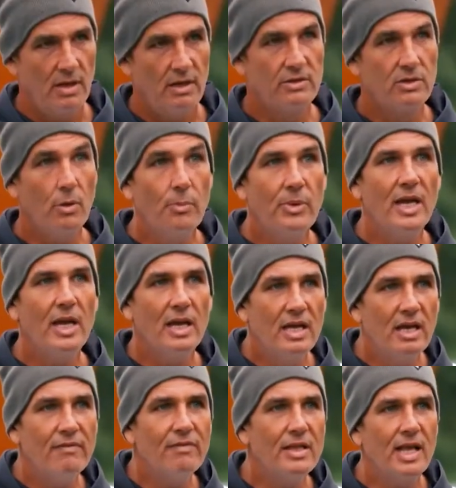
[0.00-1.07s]
And so being
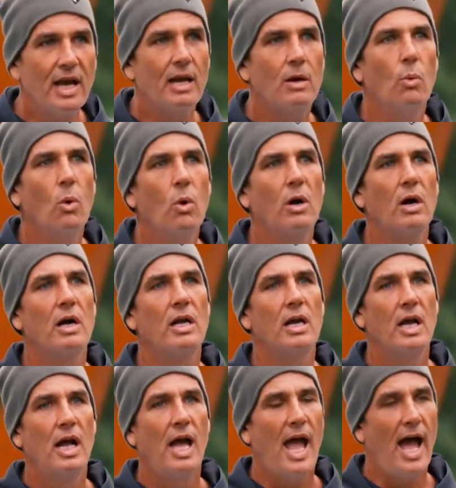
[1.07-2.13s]
given that award
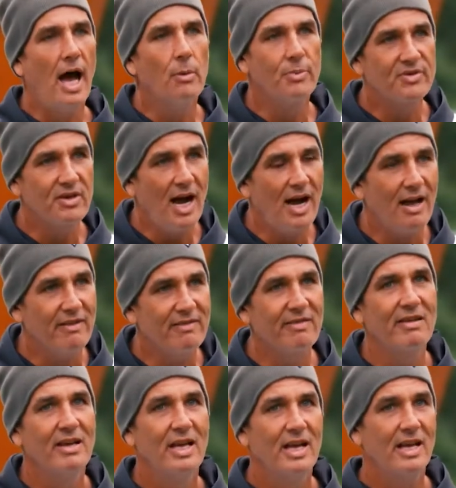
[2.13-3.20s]
helps us
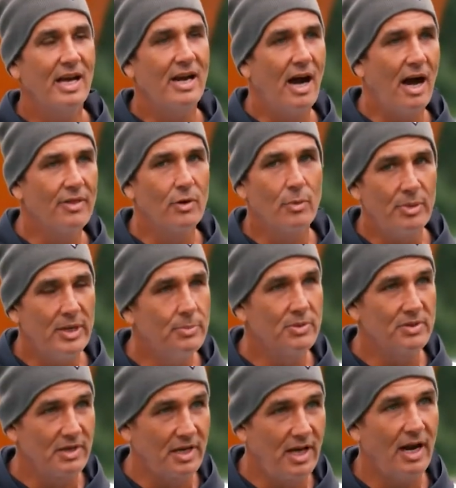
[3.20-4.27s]
get other people
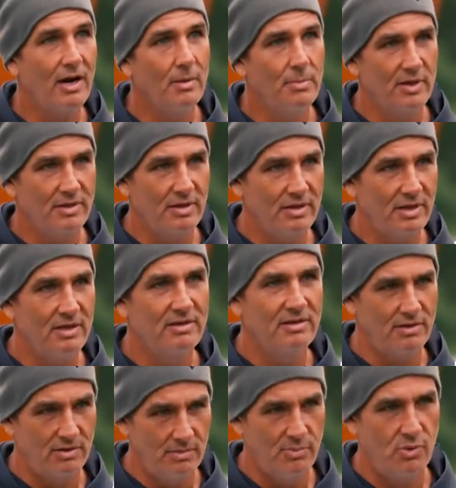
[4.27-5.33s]
to care about the things
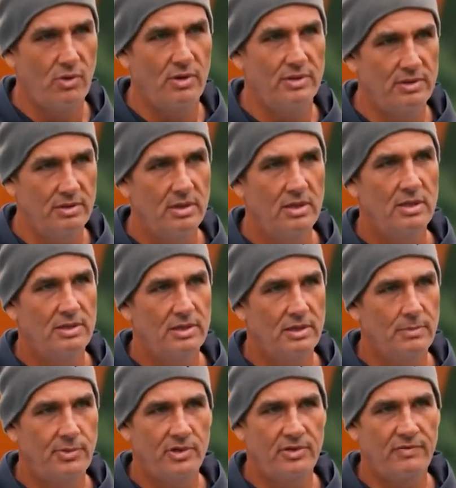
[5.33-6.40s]
that are important to the
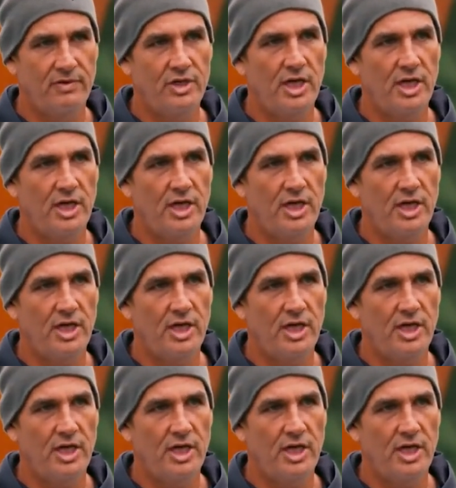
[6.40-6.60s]
push for